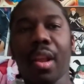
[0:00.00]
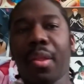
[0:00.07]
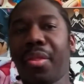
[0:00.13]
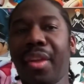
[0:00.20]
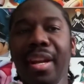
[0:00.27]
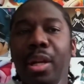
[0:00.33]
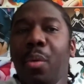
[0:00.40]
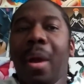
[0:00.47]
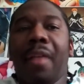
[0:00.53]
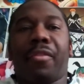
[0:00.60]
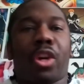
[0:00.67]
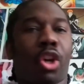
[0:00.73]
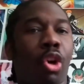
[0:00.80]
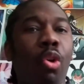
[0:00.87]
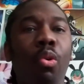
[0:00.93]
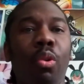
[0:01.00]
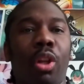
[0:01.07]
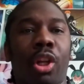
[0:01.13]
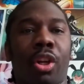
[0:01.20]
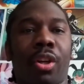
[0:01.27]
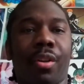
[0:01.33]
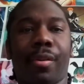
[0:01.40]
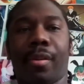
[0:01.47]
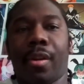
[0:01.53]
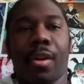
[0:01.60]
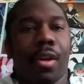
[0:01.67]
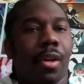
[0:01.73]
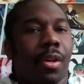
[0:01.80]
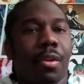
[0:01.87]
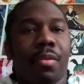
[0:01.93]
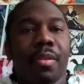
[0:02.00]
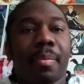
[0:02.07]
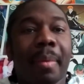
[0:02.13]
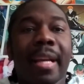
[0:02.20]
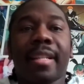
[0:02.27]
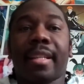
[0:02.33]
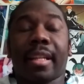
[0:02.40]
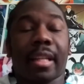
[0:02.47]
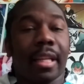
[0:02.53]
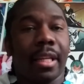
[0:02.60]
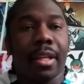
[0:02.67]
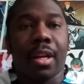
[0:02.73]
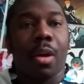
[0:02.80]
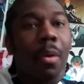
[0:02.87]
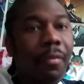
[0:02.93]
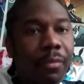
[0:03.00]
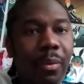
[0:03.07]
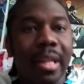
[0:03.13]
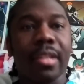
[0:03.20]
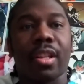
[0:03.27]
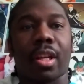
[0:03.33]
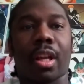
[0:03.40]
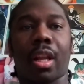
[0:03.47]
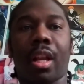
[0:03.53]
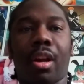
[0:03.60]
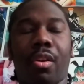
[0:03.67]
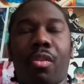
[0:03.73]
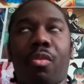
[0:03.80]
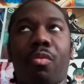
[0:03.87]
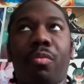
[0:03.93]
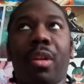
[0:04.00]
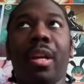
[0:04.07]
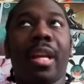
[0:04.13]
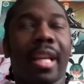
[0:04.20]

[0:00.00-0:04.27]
Then you have Cooler, who's basically, you know, a Frieza clone.